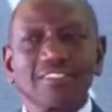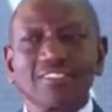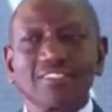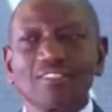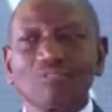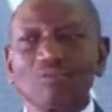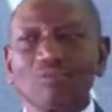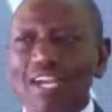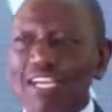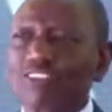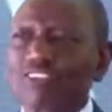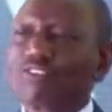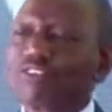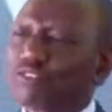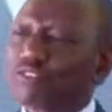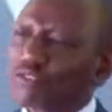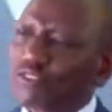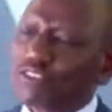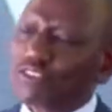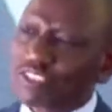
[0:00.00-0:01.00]
Why don't you
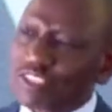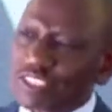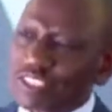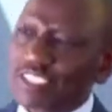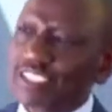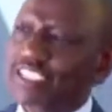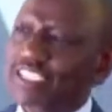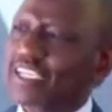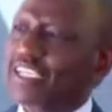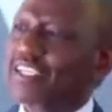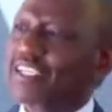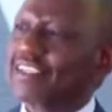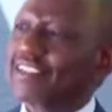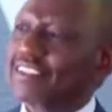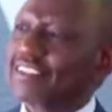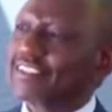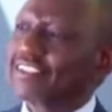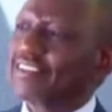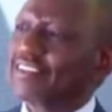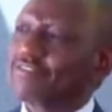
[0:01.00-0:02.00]
consider
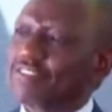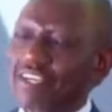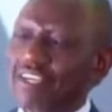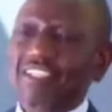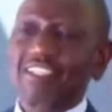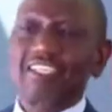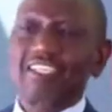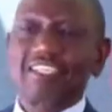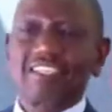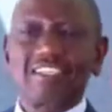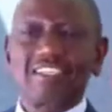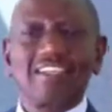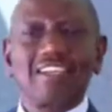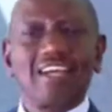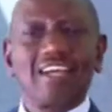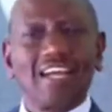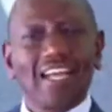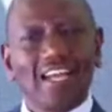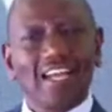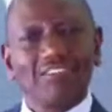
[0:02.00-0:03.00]
the fact that
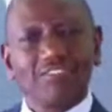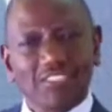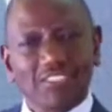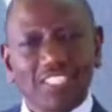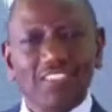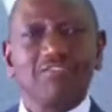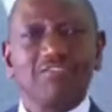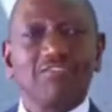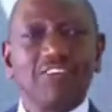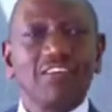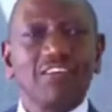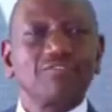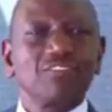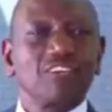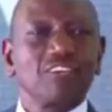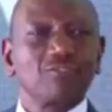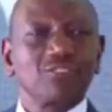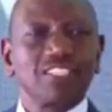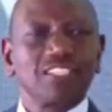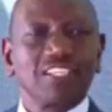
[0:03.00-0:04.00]
I have saved
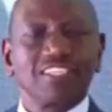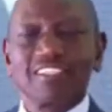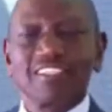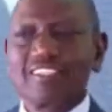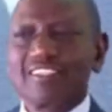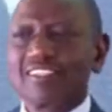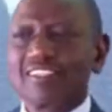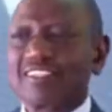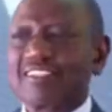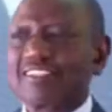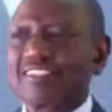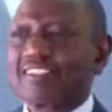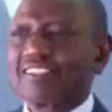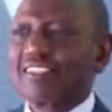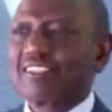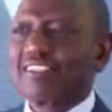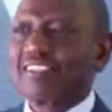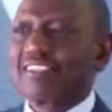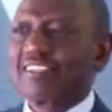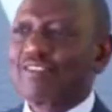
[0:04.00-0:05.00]
5,000?
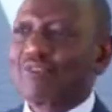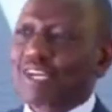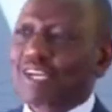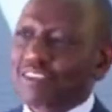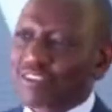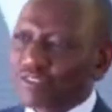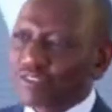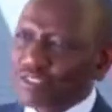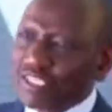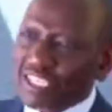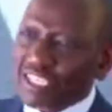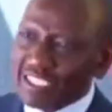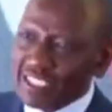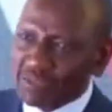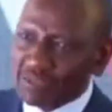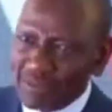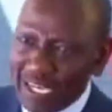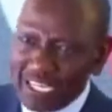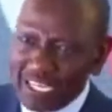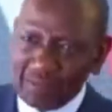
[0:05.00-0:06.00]
Why don't you increase
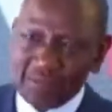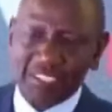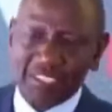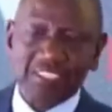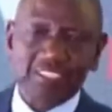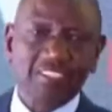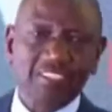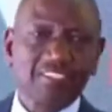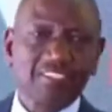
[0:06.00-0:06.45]
my limit?